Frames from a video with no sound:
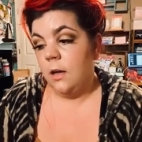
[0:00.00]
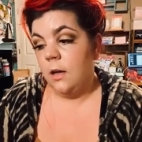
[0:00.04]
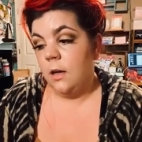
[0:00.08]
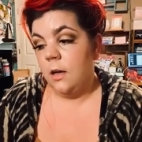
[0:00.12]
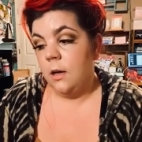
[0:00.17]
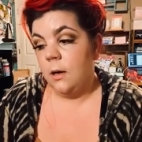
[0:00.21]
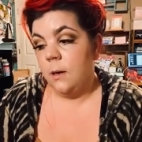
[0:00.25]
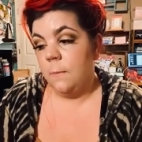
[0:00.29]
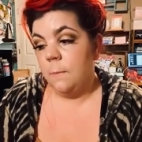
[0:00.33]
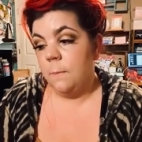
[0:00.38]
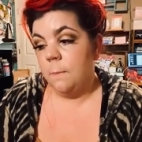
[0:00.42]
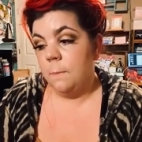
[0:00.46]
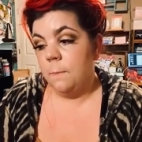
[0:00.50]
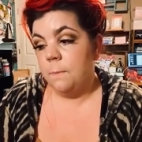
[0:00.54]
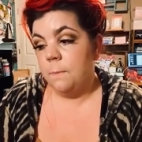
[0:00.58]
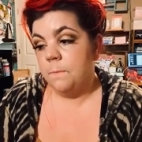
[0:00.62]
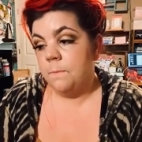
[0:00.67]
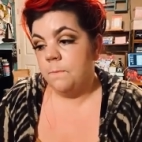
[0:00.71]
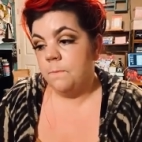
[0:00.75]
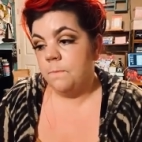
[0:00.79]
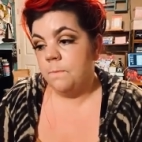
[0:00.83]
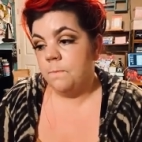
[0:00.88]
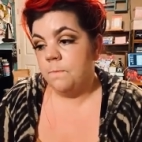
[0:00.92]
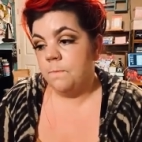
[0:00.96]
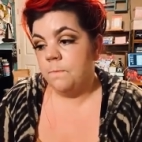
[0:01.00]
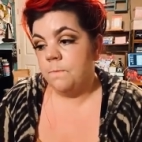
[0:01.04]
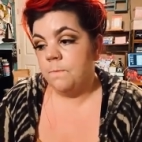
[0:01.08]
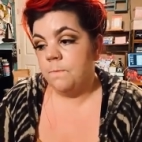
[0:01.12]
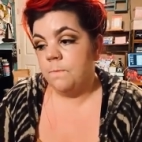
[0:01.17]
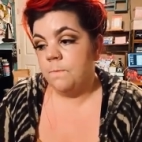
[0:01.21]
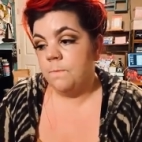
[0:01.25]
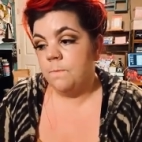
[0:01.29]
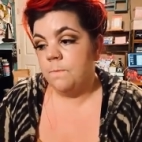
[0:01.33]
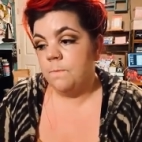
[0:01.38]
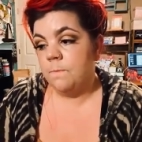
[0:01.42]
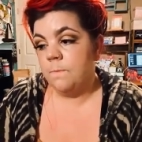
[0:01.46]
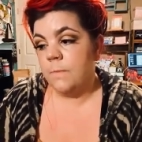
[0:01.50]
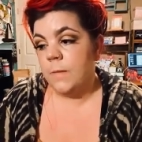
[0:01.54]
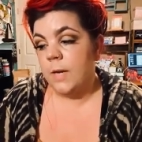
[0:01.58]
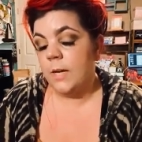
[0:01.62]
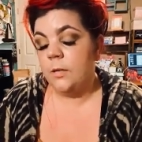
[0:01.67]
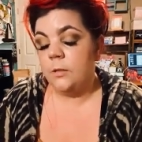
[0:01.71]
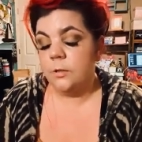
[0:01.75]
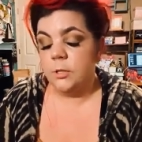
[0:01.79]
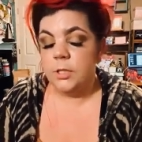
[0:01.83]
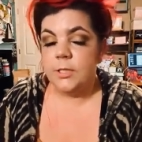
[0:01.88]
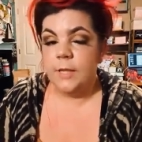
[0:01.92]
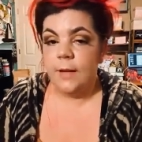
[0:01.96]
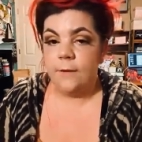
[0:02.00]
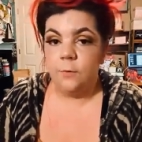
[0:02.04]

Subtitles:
I don't just